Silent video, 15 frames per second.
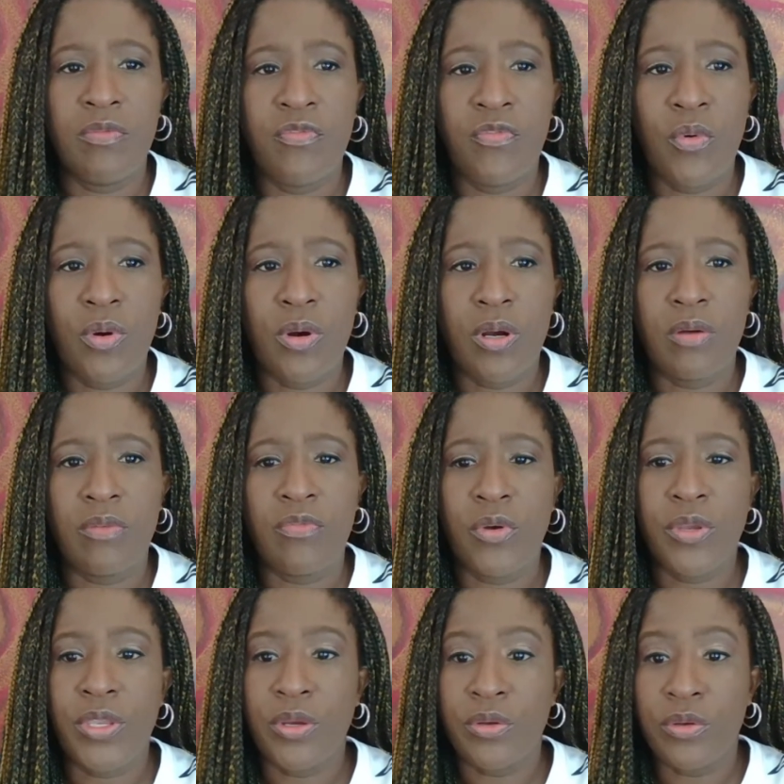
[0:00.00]

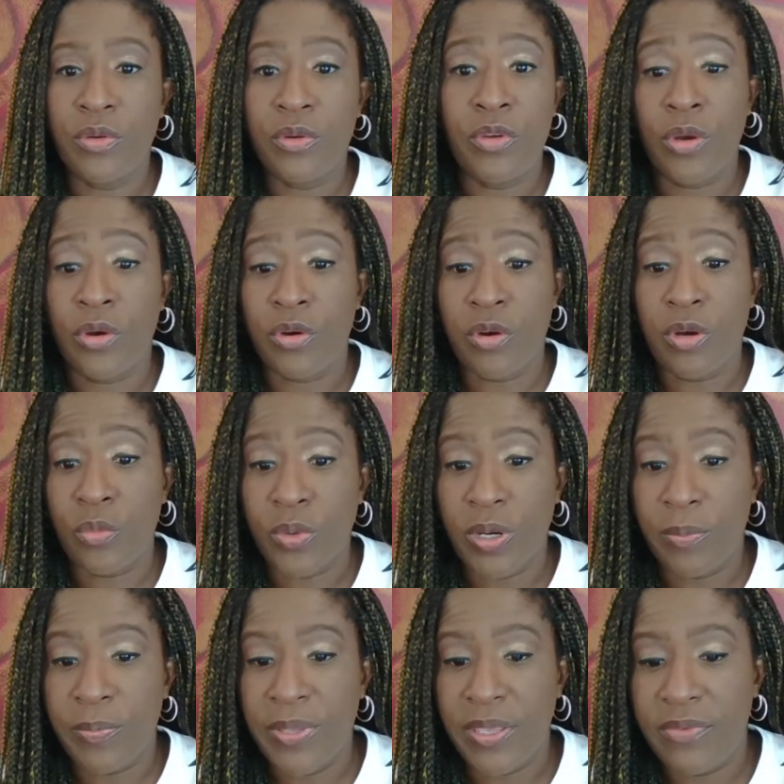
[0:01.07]
for your
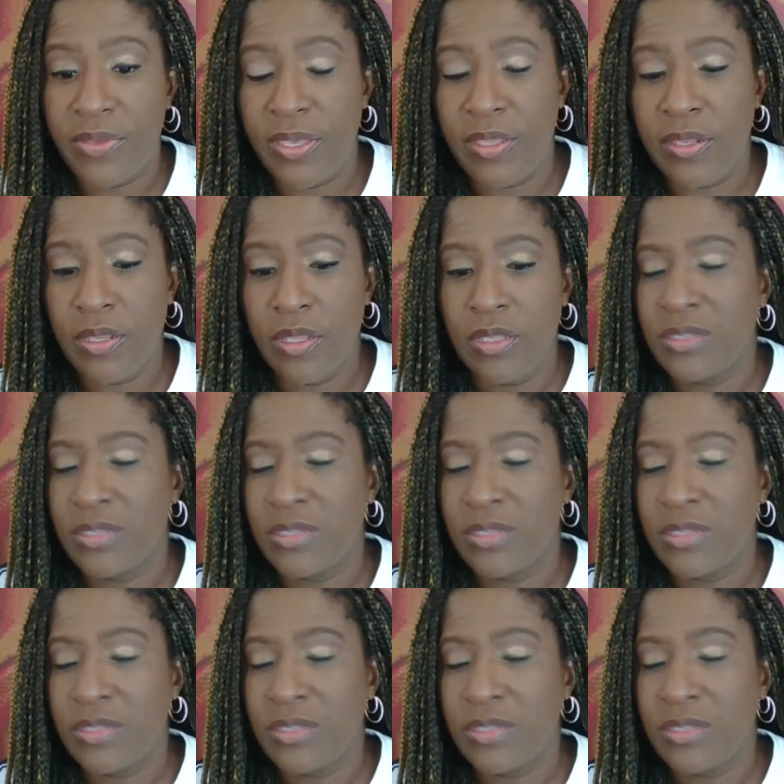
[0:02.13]
career pivot.